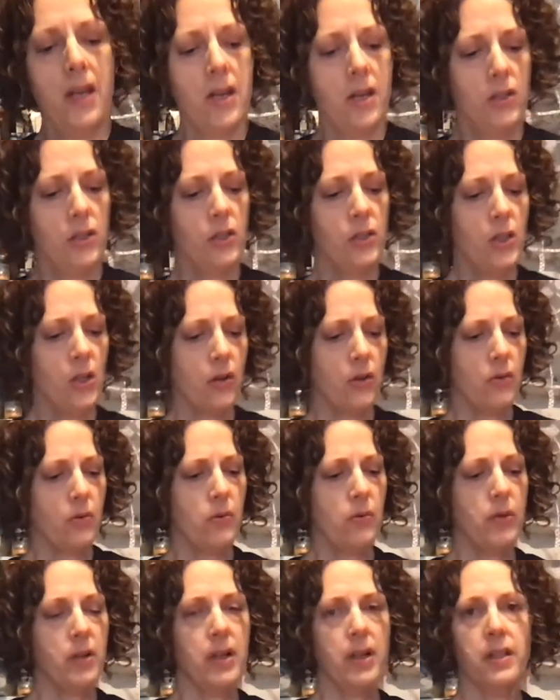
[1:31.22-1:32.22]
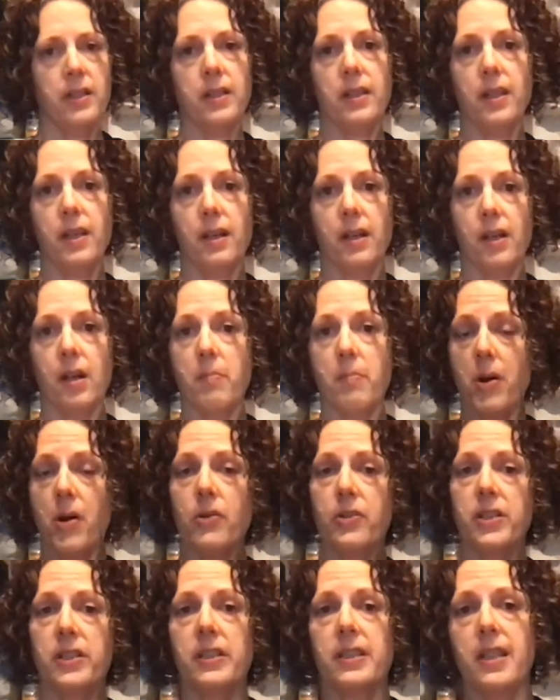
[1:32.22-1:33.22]
So the
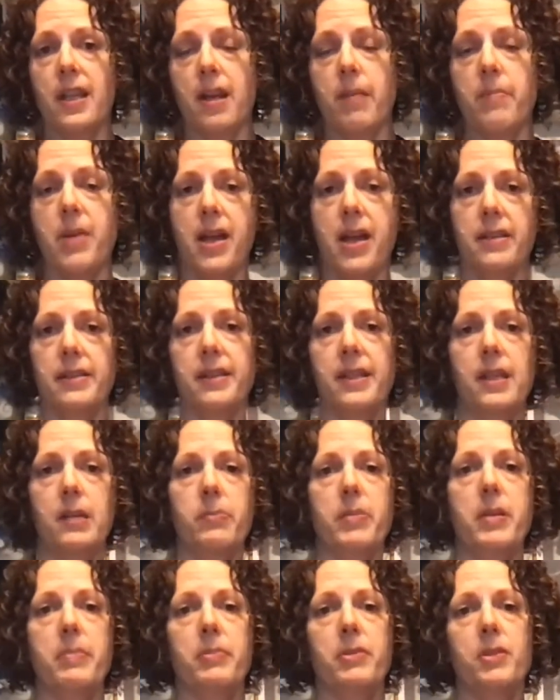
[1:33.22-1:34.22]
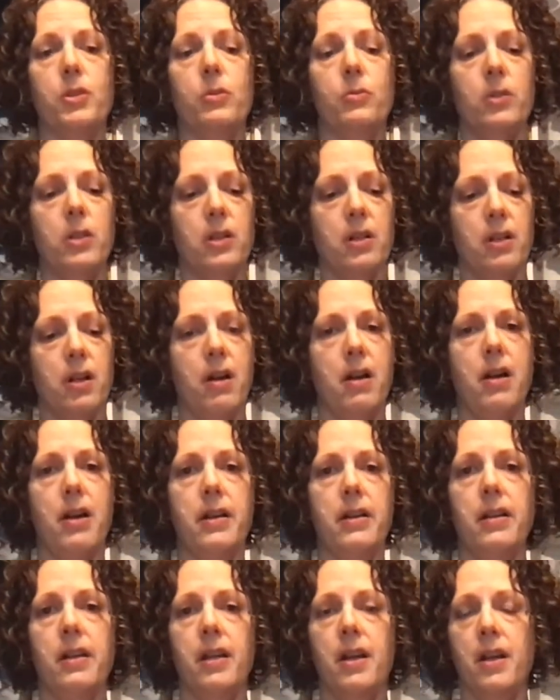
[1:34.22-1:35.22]
components that I'm asking people to work
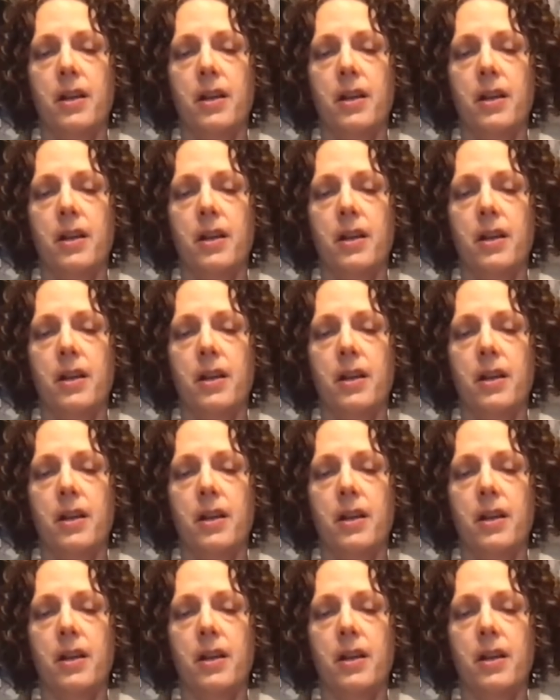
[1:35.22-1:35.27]
on